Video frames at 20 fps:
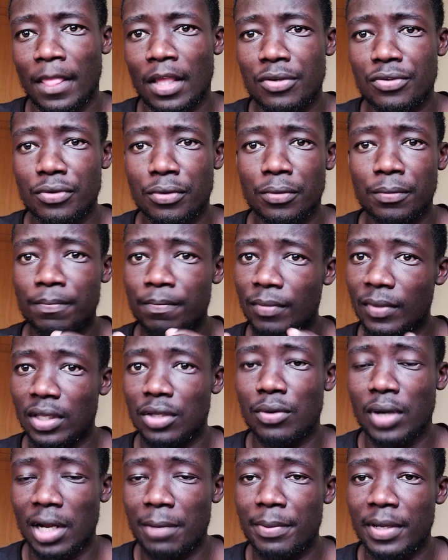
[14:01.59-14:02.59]
So
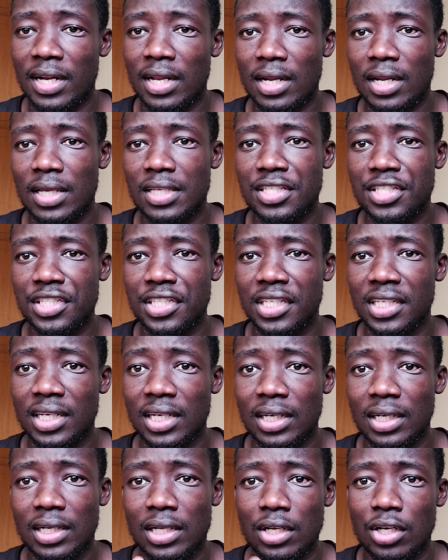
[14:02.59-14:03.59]
you can be a data engineer,
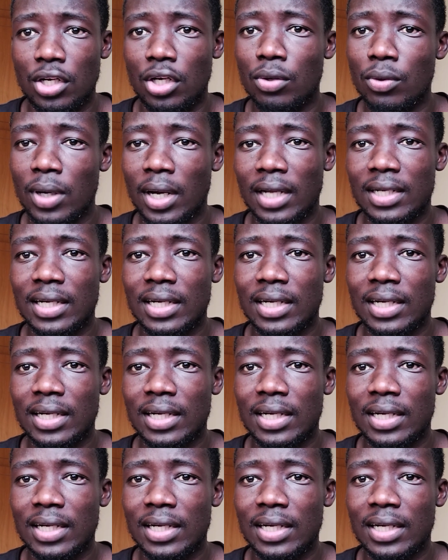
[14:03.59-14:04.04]
look